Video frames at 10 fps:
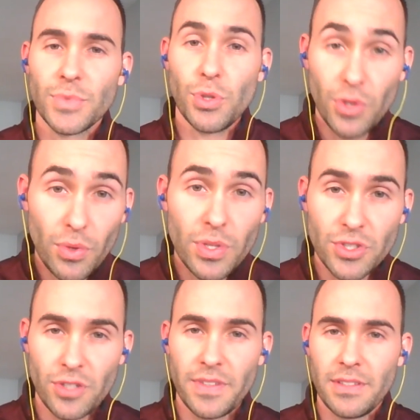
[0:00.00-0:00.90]
You do
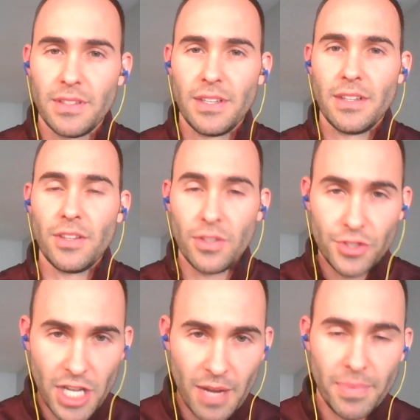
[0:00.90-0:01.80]
deserve it. You're a
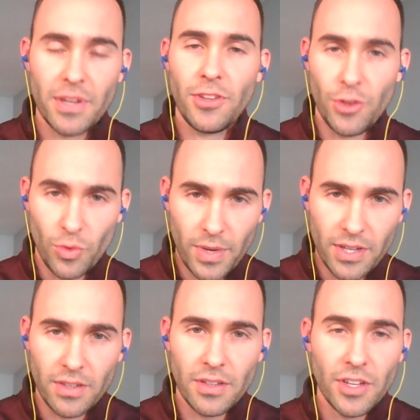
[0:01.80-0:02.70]
champion, you're a
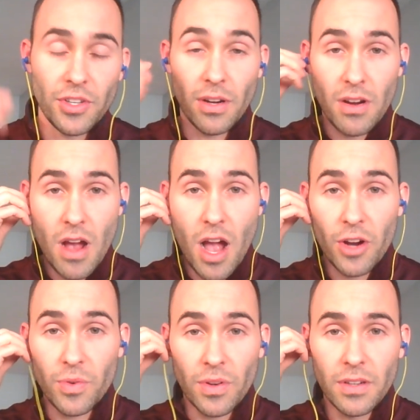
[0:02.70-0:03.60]
winner, you're a
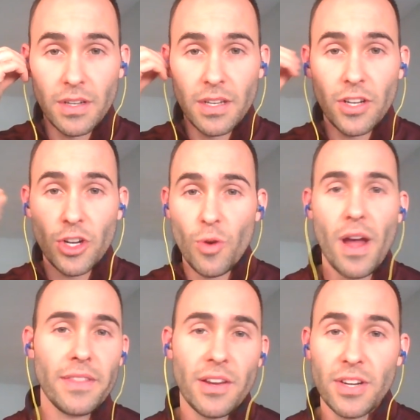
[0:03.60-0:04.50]
conqueror. Go
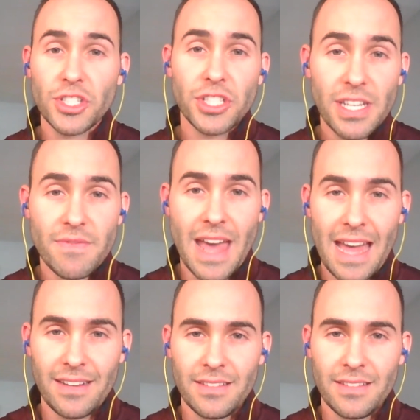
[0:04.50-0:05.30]
out there and achieve that.